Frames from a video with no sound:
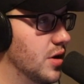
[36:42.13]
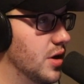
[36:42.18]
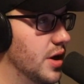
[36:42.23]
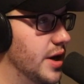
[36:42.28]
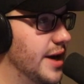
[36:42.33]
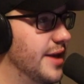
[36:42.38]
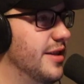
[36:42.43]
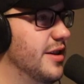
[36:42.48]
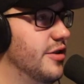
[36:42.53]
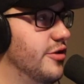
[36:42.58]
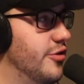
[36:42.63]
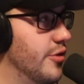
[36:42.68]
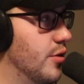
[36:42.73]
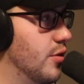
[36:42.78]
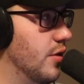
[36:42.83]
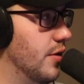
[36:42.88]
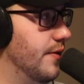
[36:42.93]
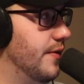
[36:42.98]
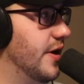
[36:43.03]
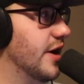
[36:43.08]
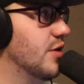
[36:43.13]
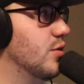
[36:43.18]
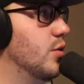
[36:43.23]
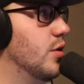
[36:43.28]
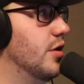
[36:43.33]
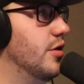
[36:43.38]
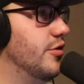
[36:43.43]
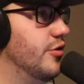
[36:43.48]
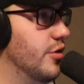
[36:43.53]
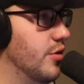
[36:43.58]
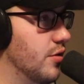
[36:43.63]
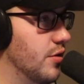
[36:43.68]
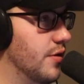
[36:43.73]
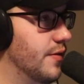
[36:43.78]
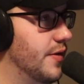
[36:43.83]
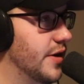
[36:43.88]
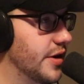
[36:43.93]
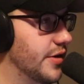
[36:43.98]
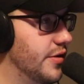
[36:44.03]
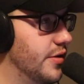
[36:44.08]
and then general effect 1, general
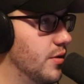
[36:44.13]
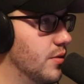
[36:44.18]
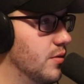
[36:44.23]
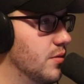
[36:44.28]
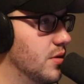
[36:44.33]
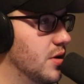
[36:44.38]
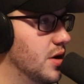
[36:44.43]
effect 2.